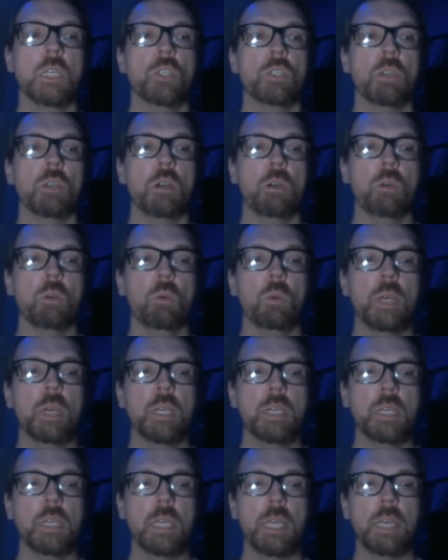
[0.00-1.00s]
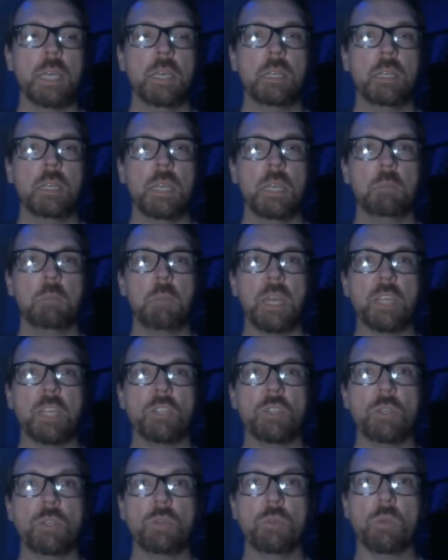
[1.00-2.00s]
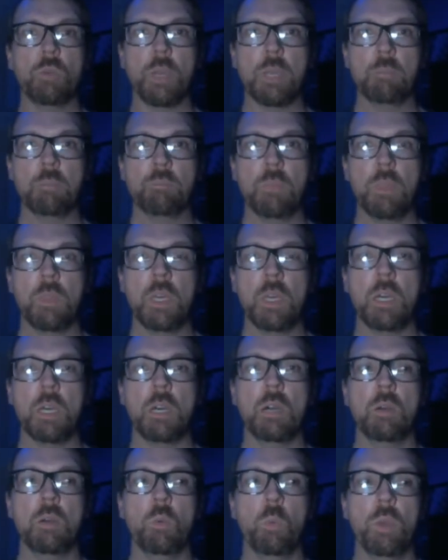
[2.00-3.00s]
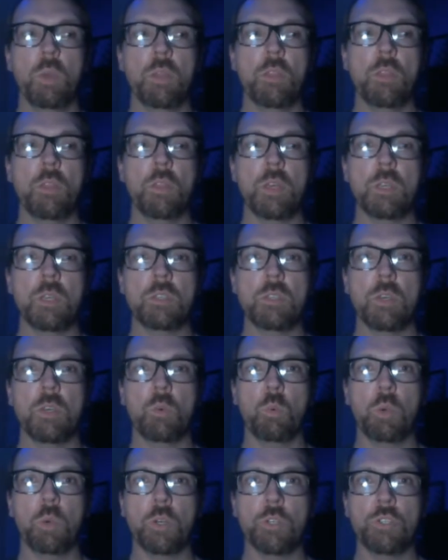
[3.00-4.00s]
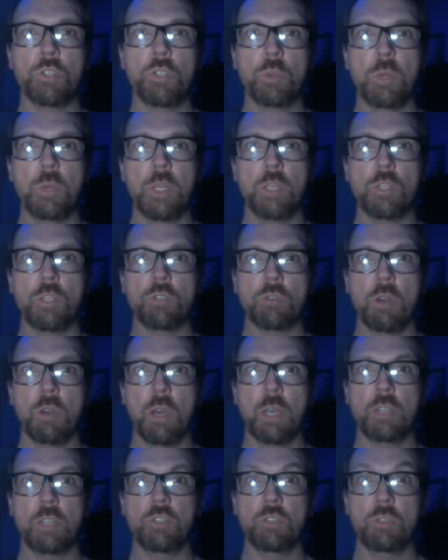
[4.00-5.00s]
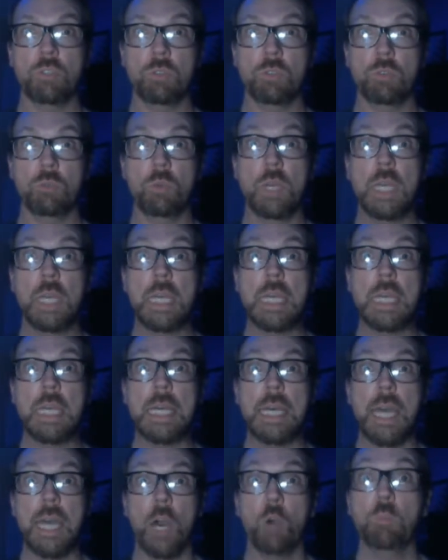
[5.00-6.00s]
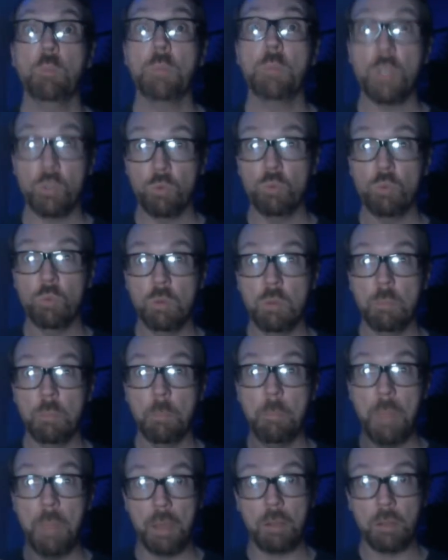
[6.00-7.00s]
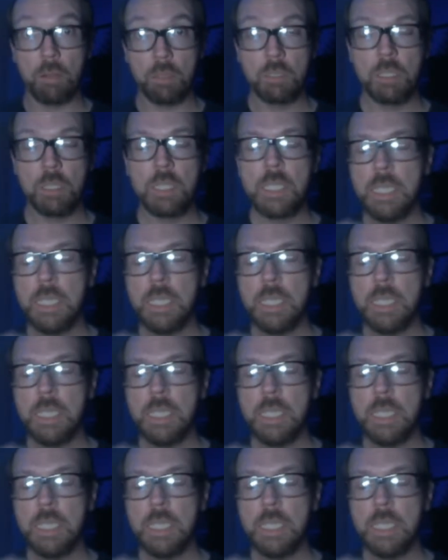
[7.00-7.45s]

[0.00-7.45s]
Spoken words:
So, in embedded tutoring, one of the things that we're doing to try to help you better